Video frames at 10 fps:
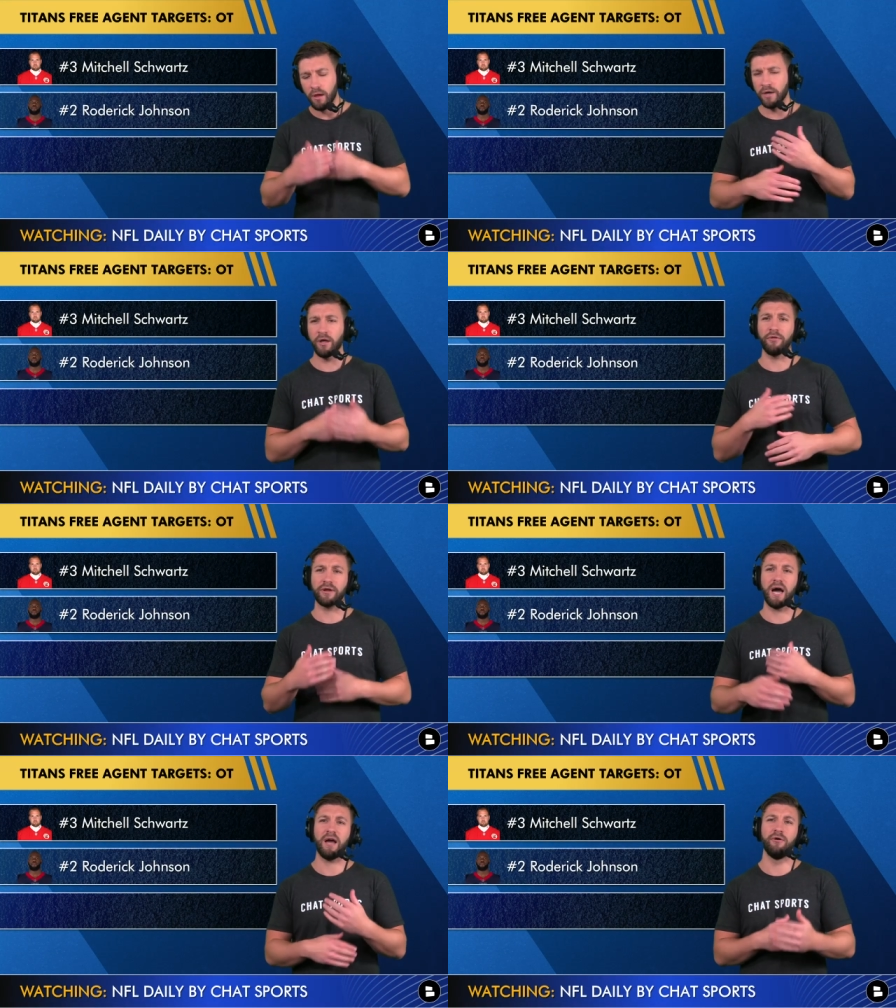Another
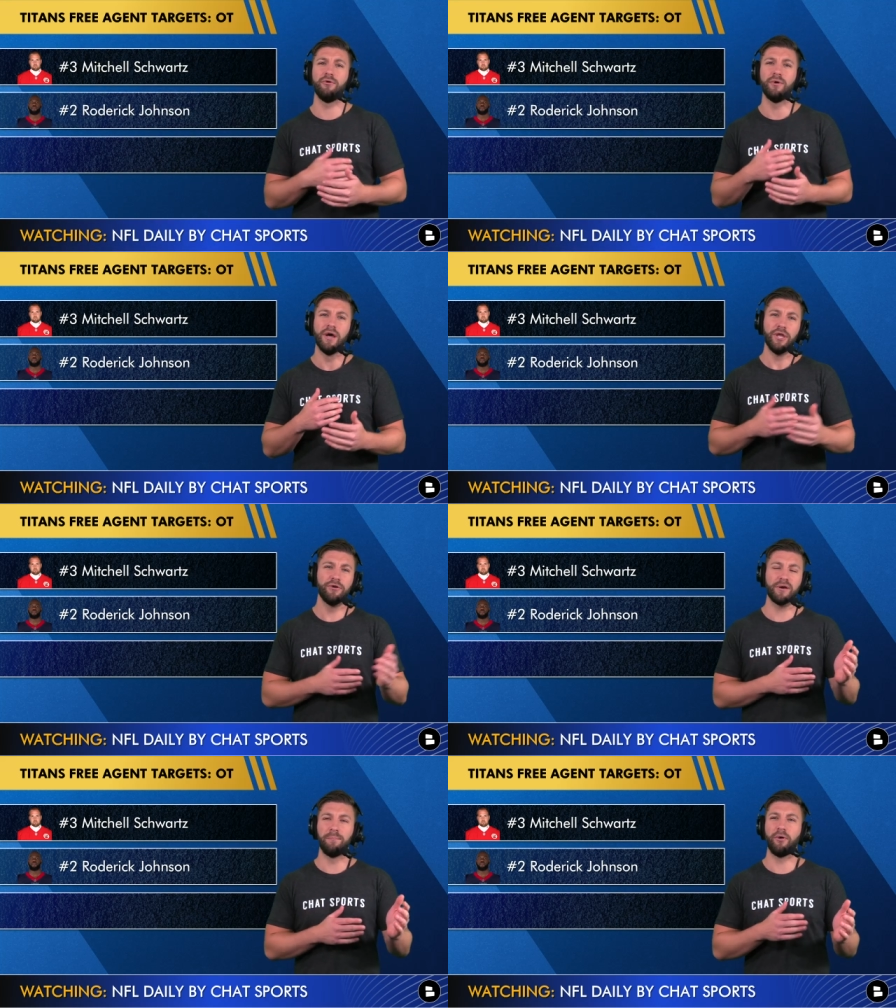guy who you
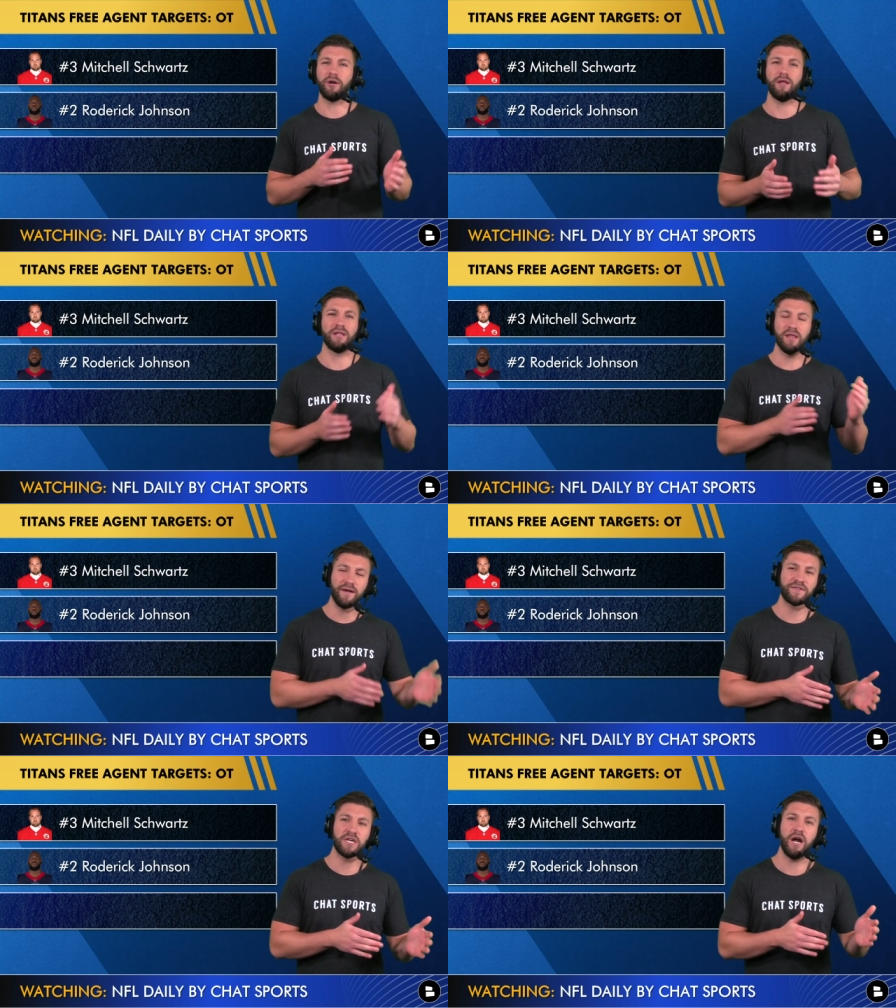can put on the
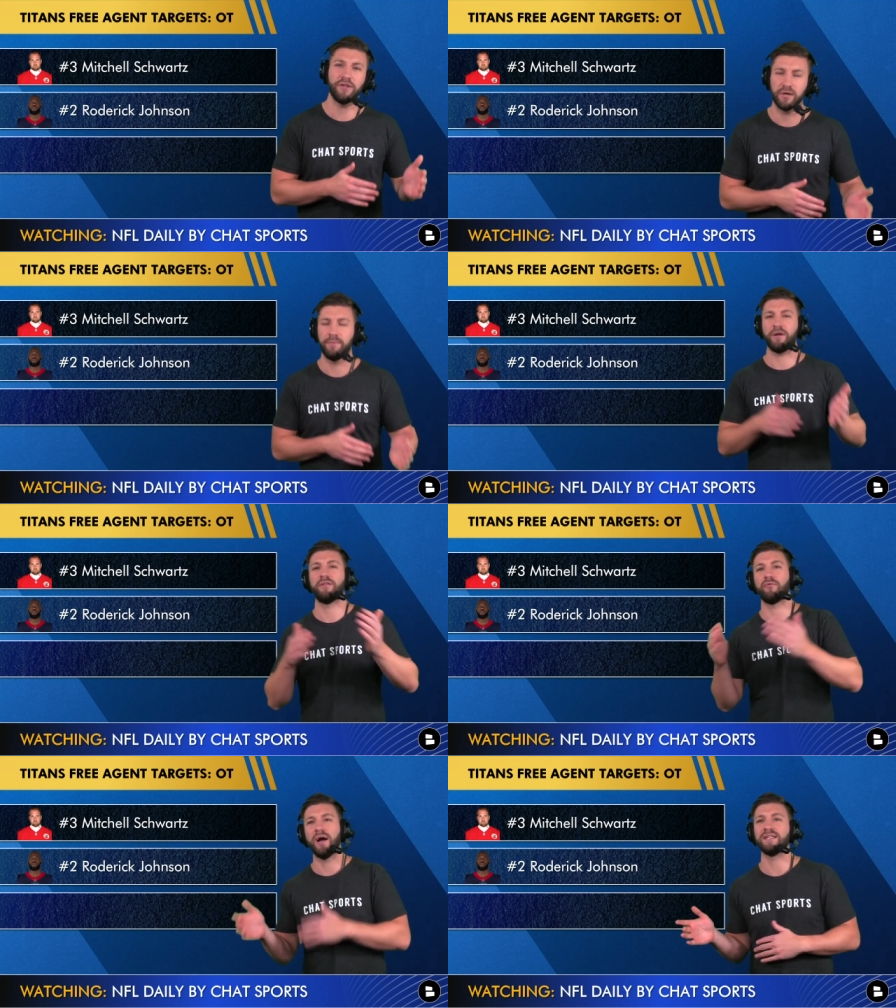left side, you can put on
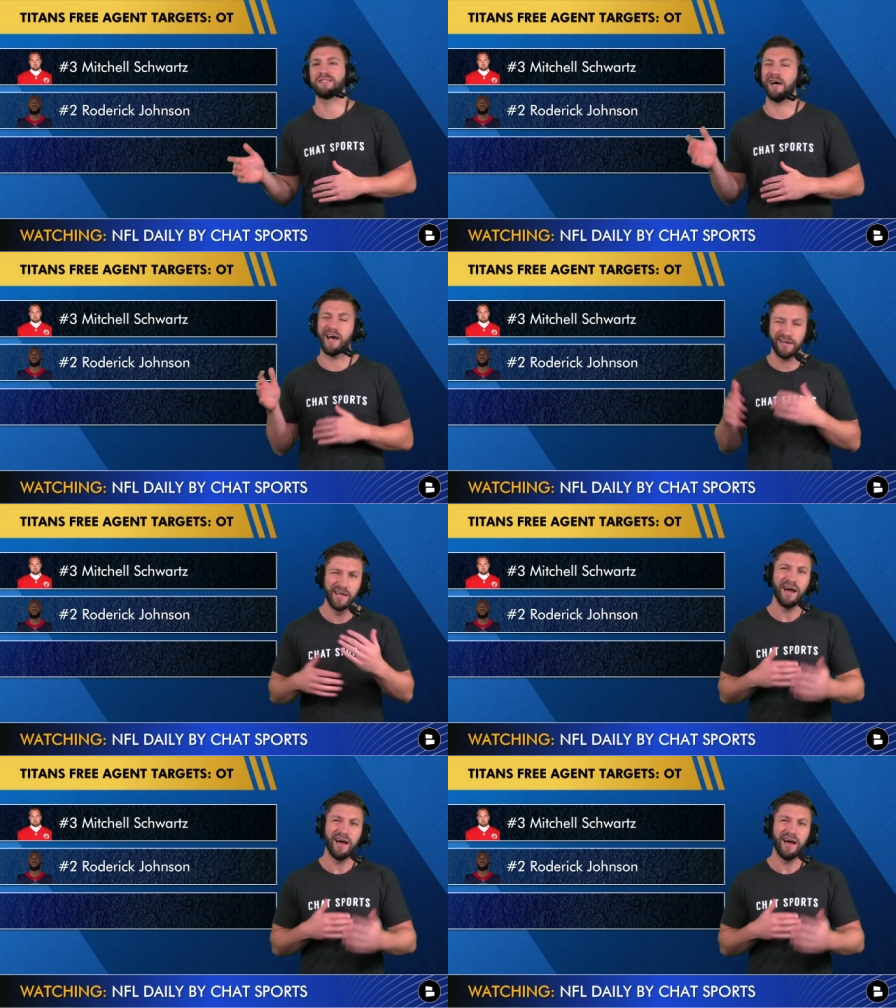the right side.